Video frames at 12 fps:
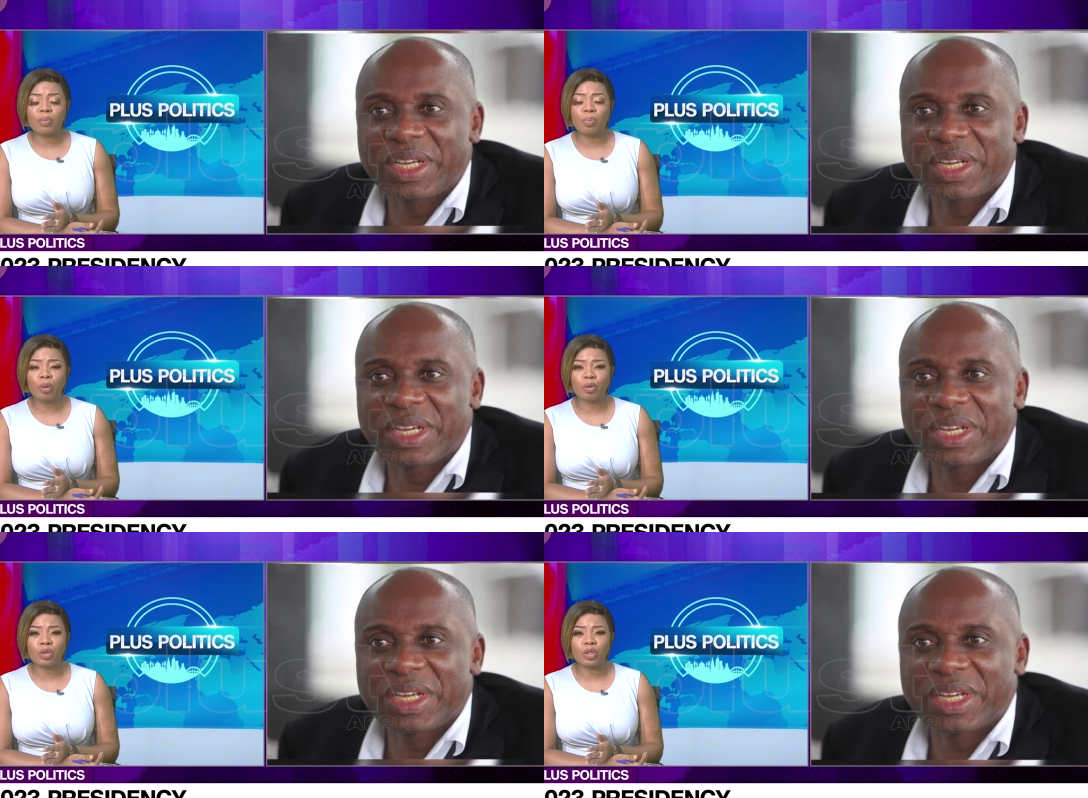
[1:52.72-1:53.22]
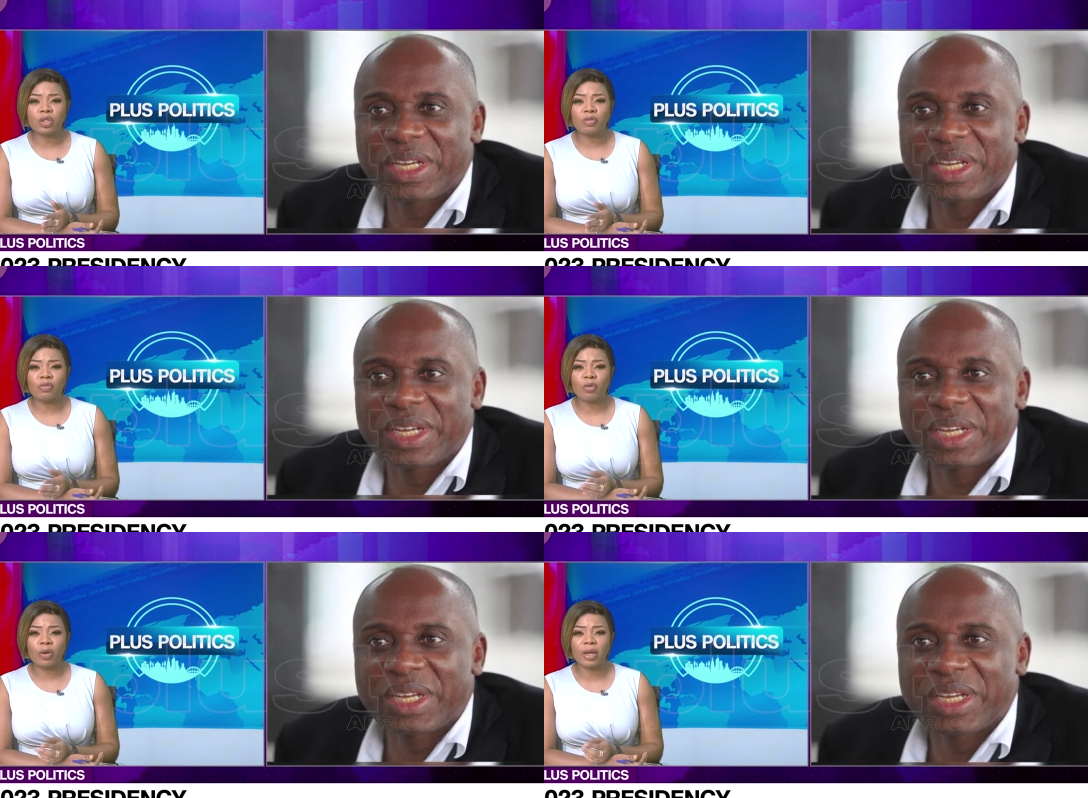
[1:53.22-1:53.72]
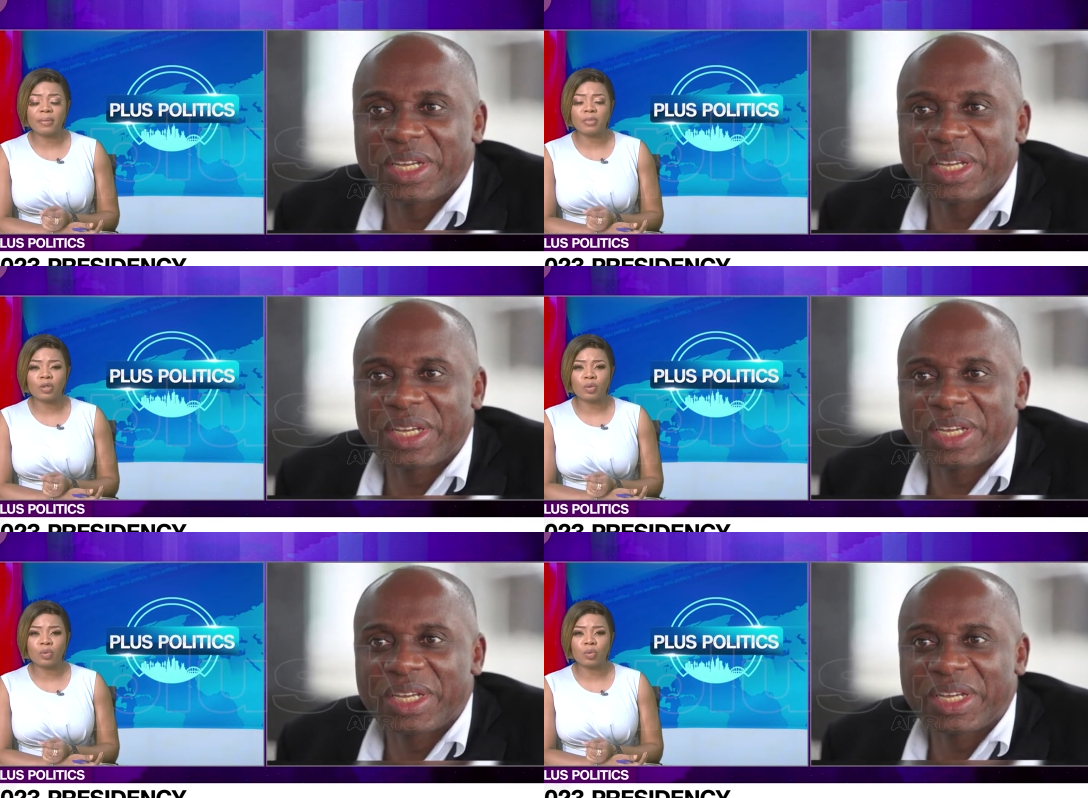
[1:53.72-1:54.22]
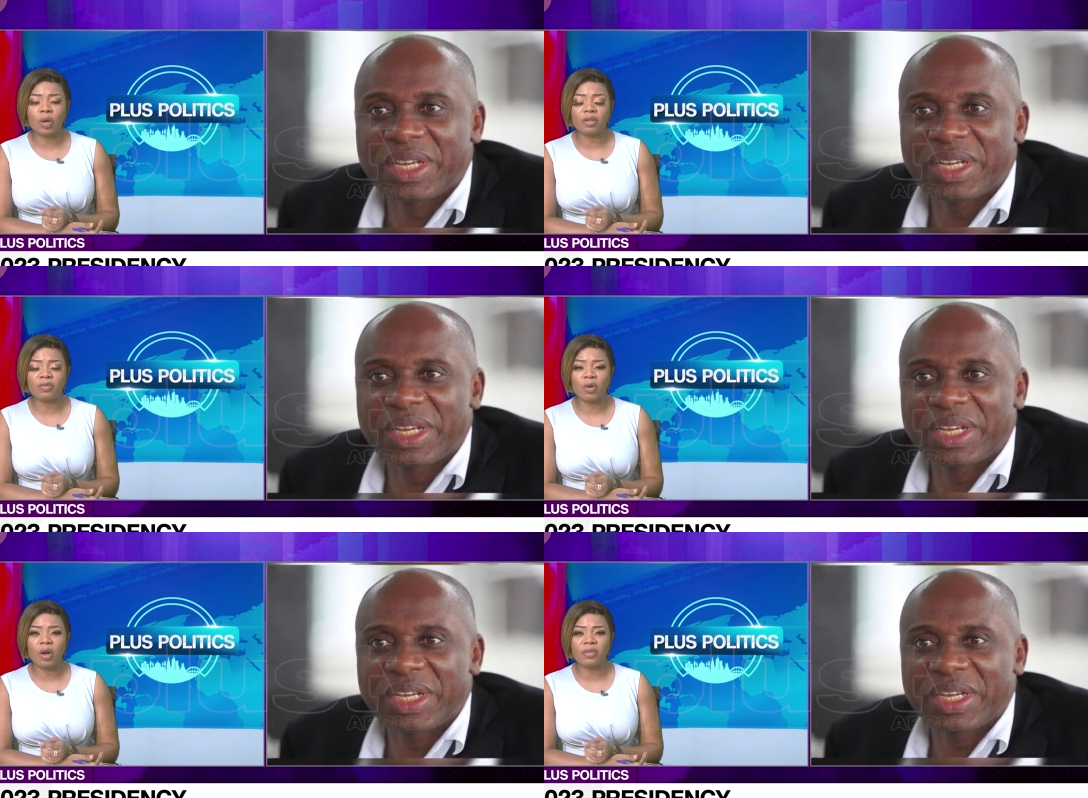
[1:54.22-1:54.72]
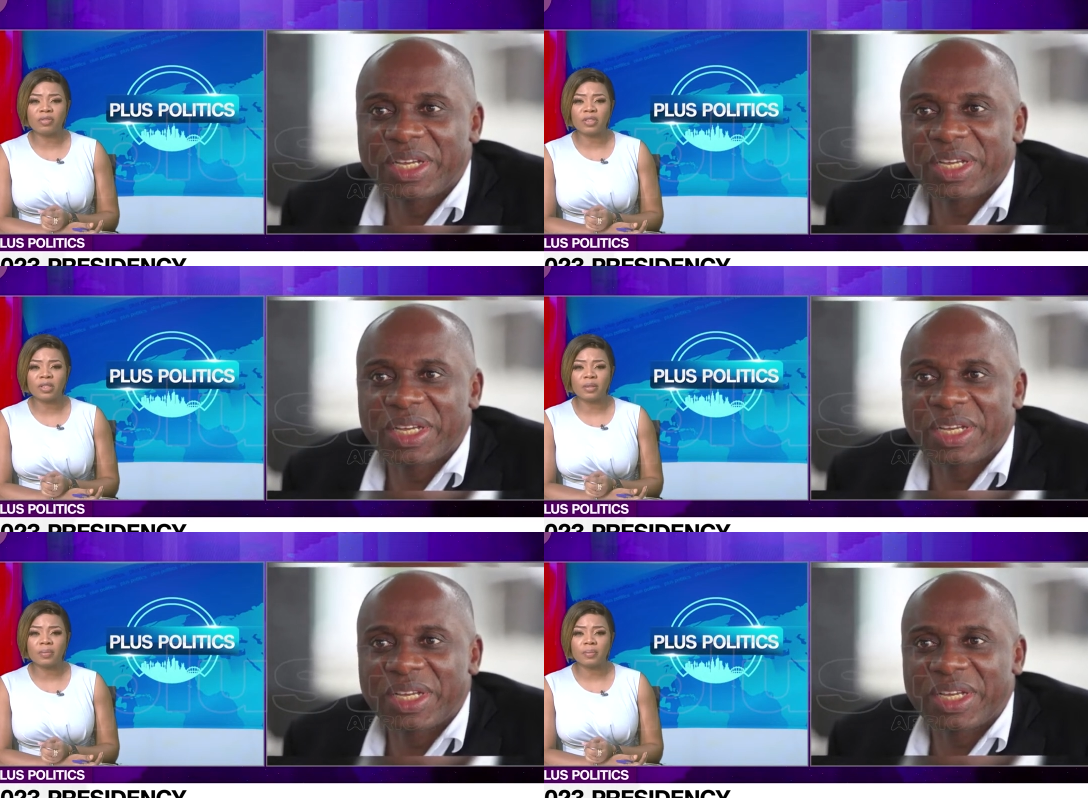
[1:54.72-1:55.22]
Speaker 1: push for him to run for office?